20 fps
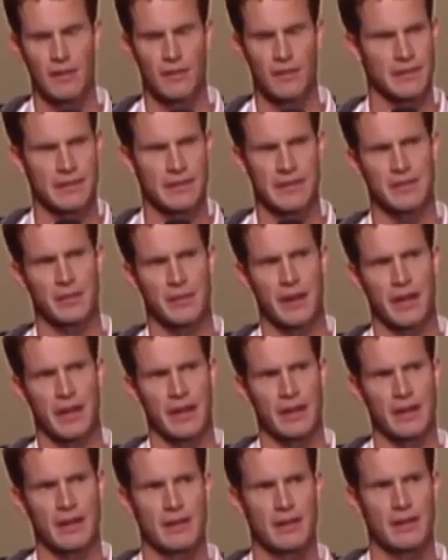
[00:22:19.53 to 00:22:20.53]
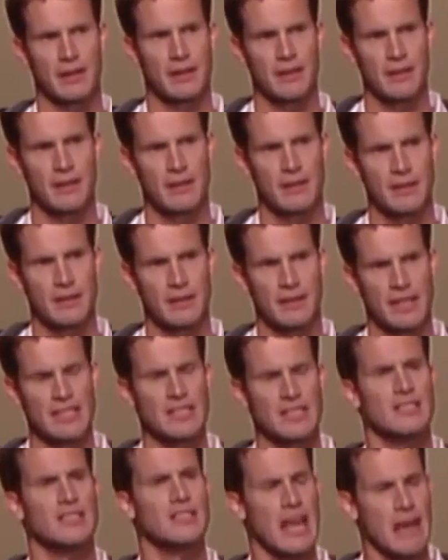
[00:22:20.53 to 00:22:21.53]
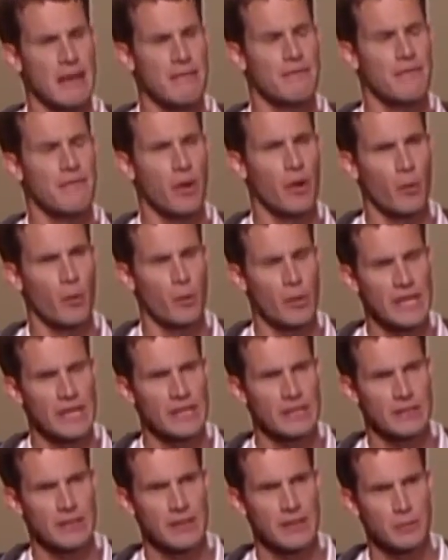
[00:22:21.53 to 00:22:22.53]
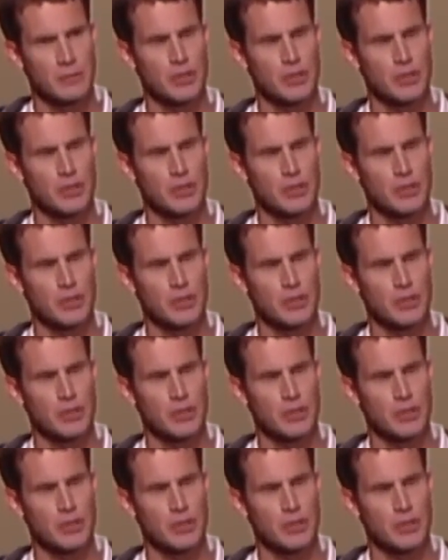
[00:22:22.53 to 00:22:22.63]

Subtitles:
I don't think that's right. He's dead for a reason.